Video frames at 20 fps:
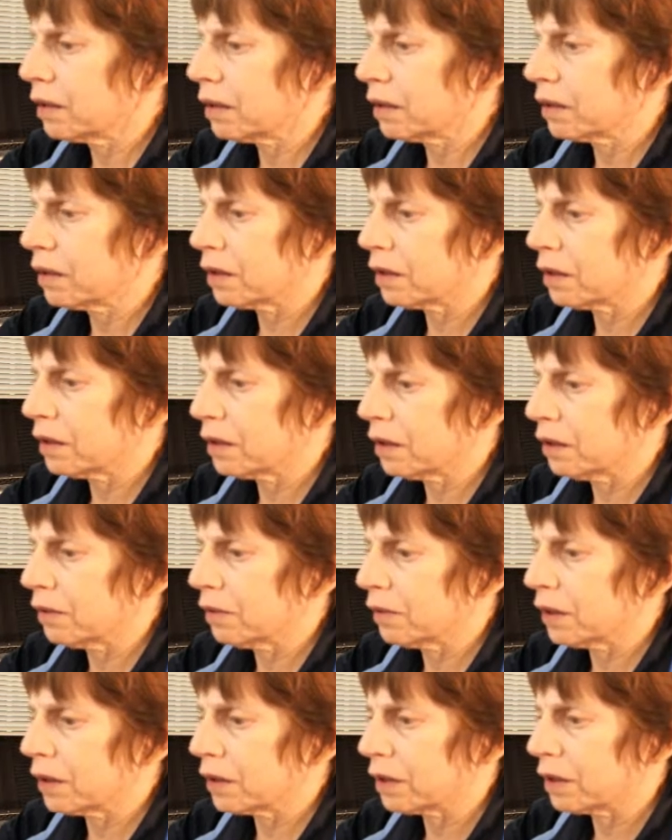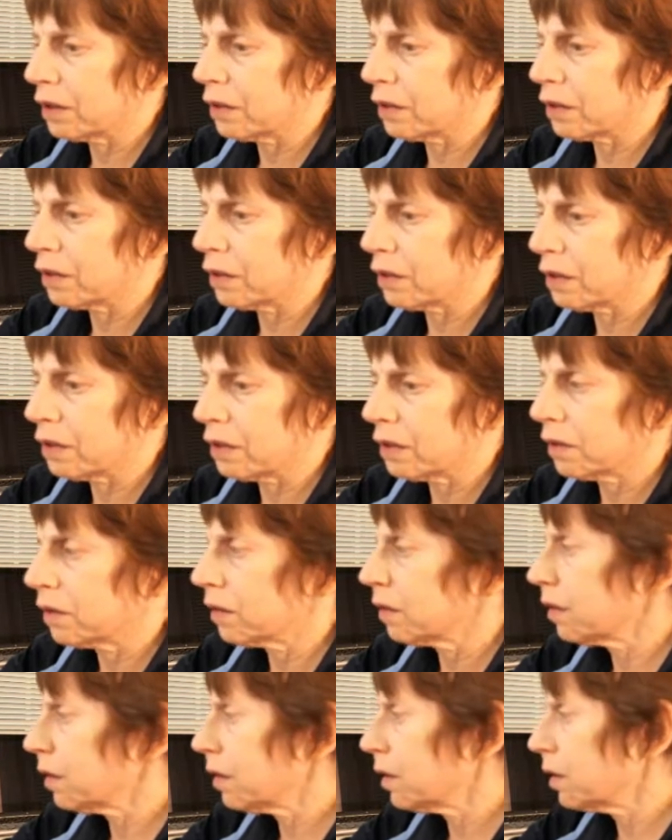Let's see if I can,
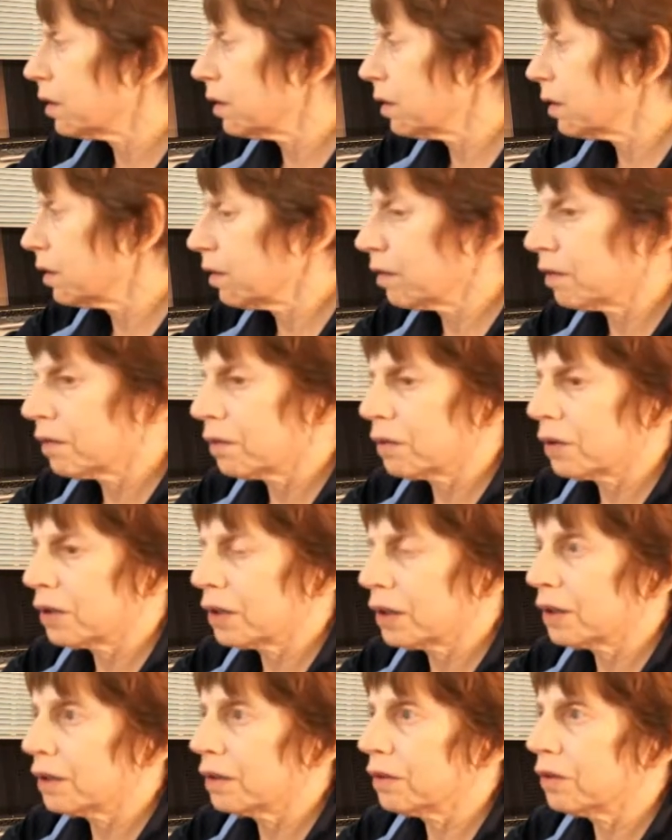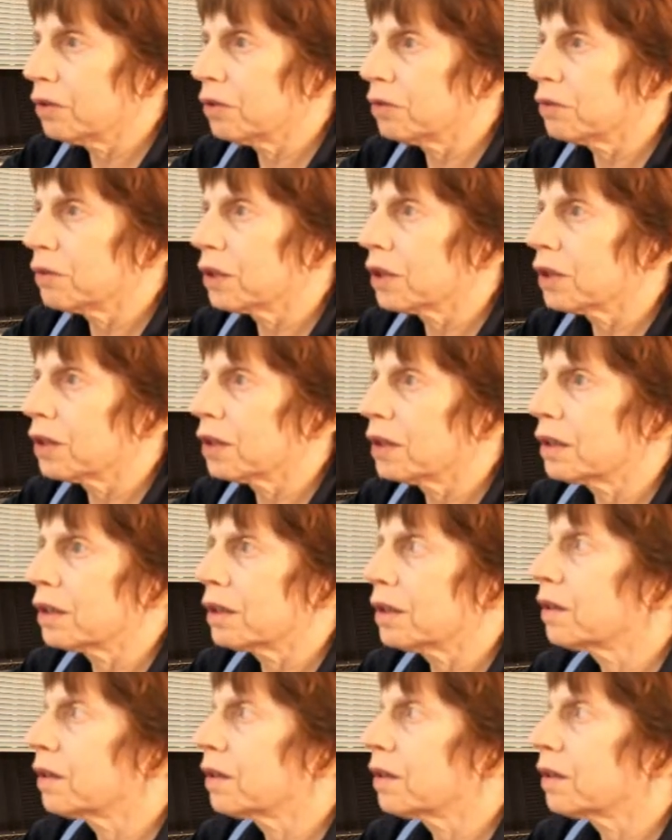why are you not,